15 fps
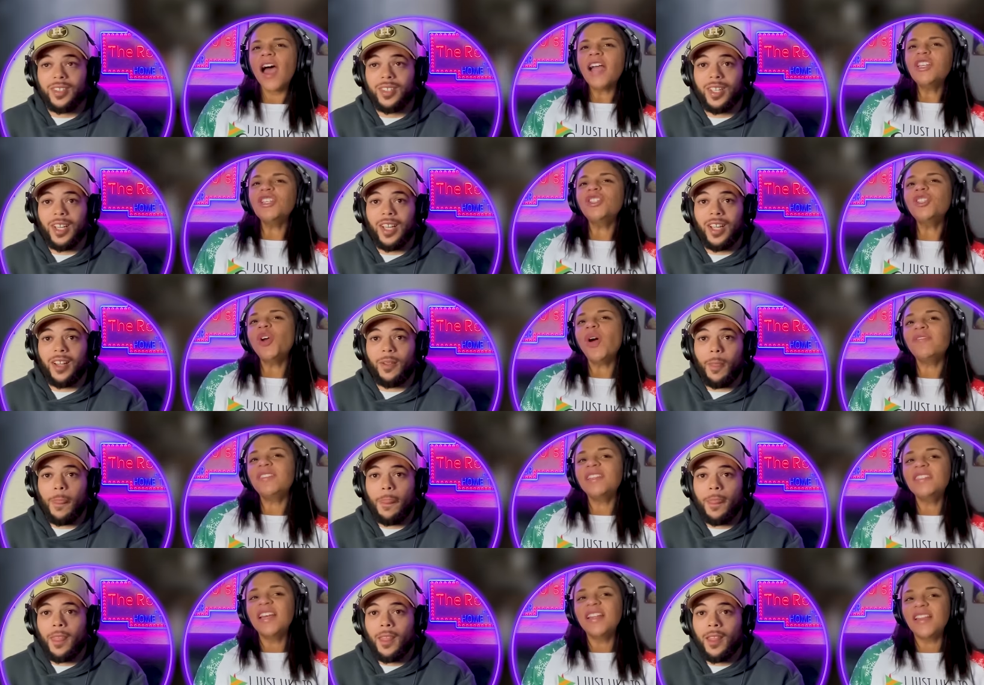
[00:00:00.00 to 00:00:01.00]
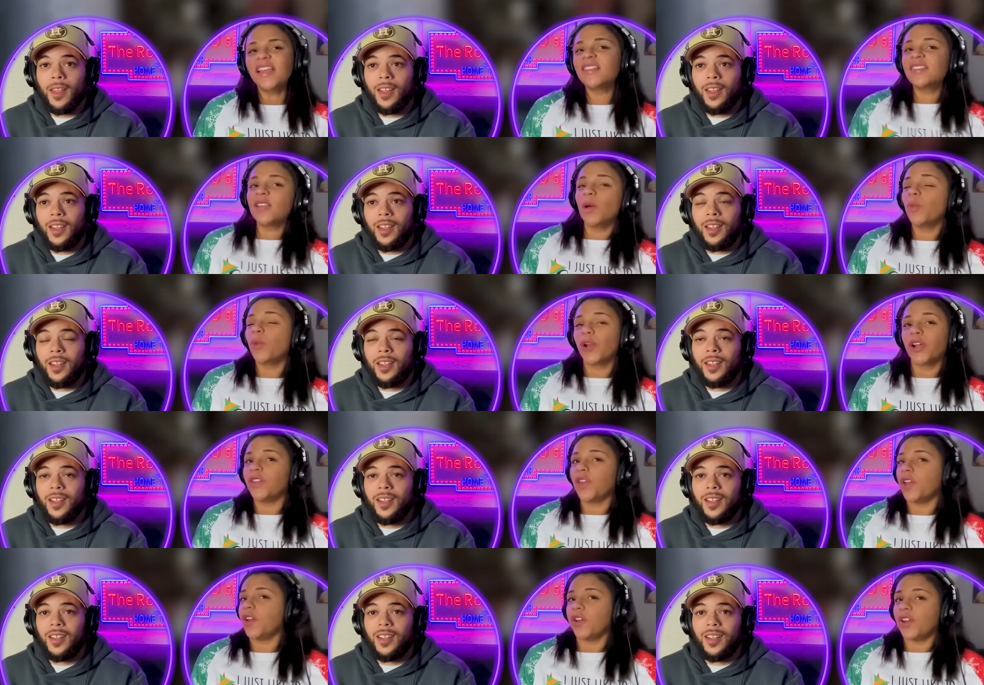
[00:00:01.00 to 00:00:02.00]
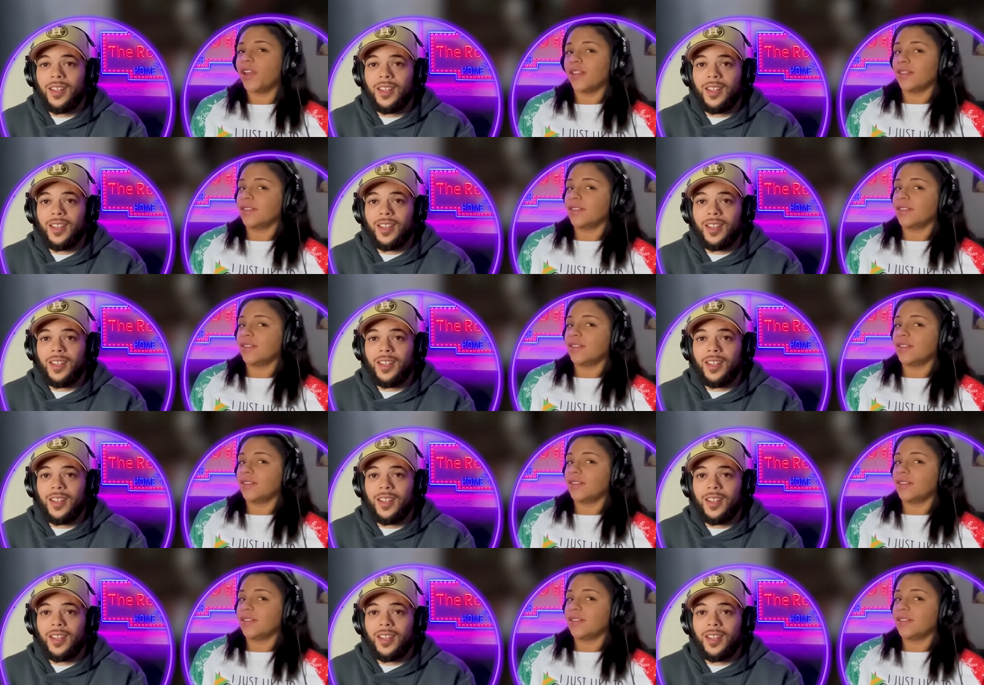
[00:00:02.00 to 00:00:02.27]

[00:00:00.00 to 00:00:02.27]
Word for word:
Speaker 1: I just know I've seen that like somewhere on the internet